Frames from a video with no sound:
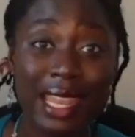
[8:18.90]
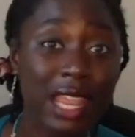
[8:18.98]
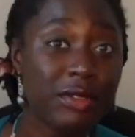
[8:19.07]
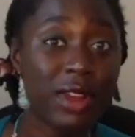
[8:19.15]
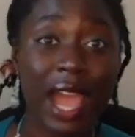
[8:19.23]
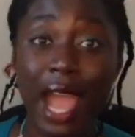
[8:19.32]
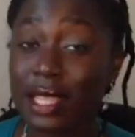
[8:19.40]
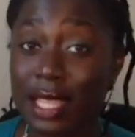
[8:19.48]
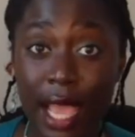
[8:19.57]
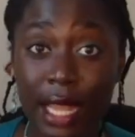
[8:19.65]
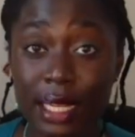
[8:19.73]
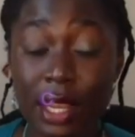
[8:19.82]
never had
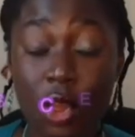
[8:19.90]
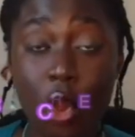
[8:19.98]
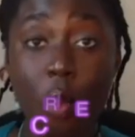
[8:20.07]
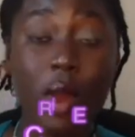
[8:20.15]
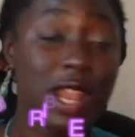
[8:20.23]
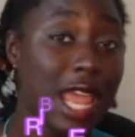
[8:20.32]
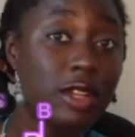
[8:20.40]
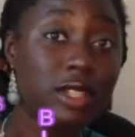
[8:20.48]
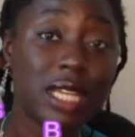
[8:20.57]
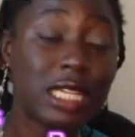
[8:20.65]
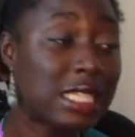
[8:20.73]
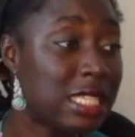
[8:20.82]
that. When I looked
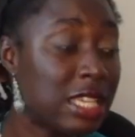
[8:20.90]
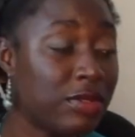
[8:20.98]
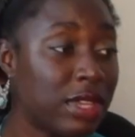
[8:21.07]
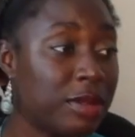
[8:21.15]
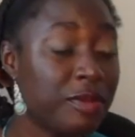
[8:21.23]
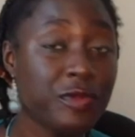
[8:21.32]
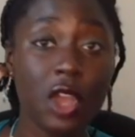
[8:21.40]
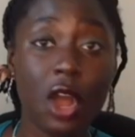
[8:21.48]
at the TV,